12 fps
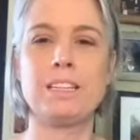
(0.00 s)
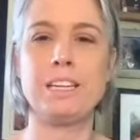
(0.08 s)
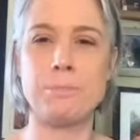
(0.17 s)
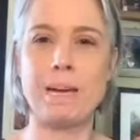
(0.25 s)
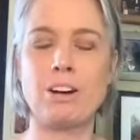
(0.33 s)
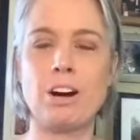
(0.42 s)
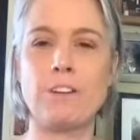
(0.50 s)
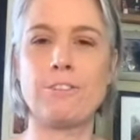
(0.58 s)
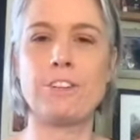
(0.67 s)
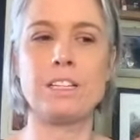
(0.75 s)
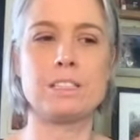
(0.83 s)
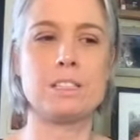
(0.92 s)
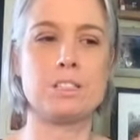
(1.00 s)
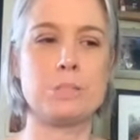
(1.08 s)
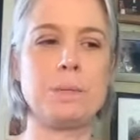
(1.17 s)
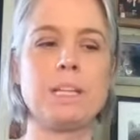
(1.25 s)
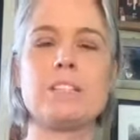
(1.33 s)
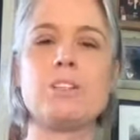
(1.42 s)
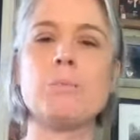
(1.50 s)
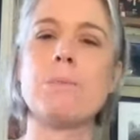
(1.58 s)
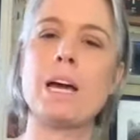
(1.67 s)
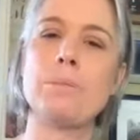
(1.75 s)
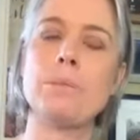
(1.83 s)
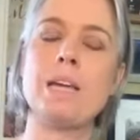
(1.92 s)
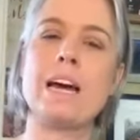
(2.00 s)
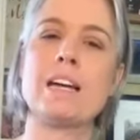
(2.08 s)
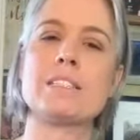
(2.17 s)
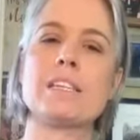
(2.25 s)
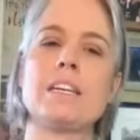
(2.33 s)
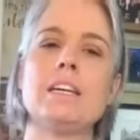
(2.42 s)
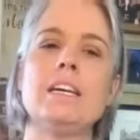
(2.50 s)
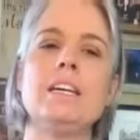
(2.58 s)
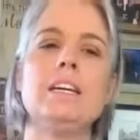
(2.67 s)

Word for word: in my confidence and just be like, do you mind me asking?